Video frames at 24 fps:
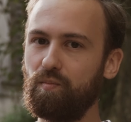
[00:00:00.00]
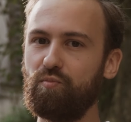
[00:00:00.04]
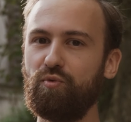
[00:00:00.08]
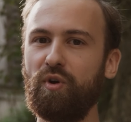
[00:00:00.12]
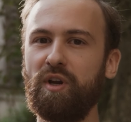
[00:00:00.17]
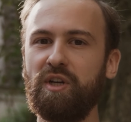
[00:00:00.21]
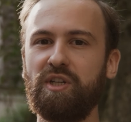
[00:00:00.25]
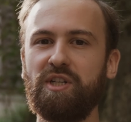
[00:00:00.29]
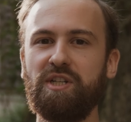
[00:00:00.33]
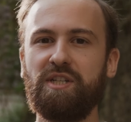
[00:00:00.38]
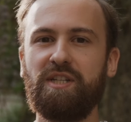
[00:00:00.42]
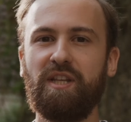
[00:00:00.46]

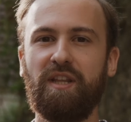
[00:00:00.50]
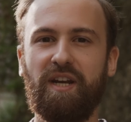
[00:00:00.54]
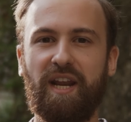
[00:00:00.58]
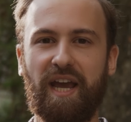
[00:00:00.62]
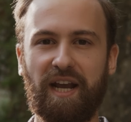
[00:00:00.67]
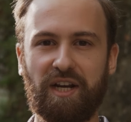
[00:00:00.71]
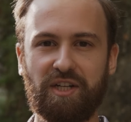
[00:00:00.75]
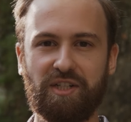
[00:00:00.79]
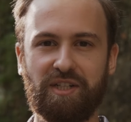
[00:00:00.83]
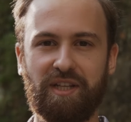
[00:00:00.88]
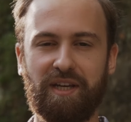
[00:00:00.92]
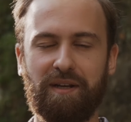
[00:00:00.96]
Brings us to the
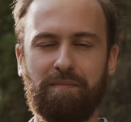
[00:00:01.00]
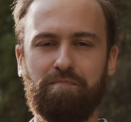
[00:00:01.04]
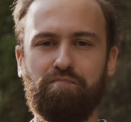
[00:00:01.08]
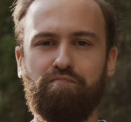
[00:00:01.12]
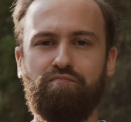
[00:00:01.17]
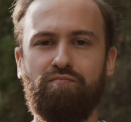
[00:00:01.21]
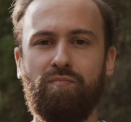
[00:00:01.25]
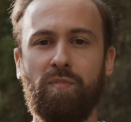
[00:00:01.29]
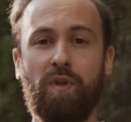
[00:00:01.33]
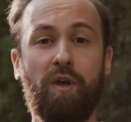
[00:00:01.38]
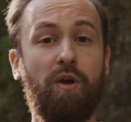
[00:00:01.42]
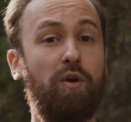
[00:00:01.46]
next thing.
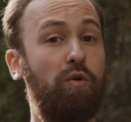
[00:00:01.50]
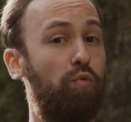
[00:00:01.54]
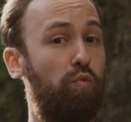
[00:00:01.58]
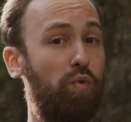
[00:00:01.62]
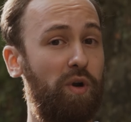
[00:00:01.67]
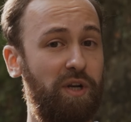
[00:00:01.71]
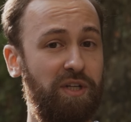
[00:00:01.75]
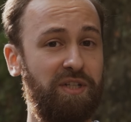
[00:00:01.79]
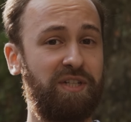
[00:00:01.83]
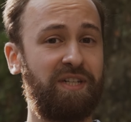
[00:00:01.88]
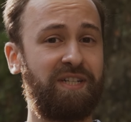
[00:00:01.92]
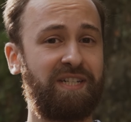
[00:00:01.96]

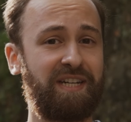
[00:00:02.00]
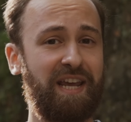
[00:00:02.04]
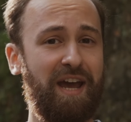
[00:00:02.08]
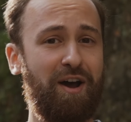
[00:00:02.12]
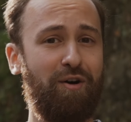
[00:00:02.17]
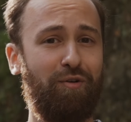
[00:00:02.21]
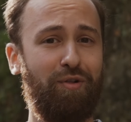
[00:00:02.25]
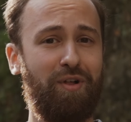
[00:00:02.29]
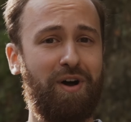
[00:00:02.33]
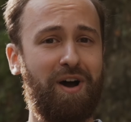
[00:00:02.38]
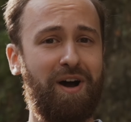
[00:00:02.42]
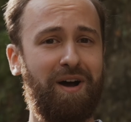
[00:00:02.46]
What is the
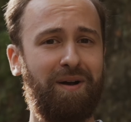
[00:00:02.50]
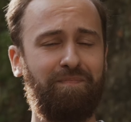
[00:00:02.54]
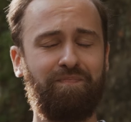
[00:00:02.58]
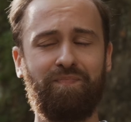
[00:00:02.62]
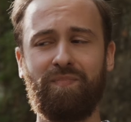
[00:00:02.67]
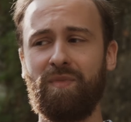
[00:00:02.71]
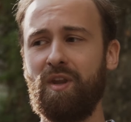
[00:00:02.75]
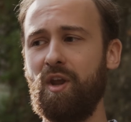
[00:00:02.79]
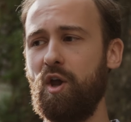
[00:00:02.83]
Scout law?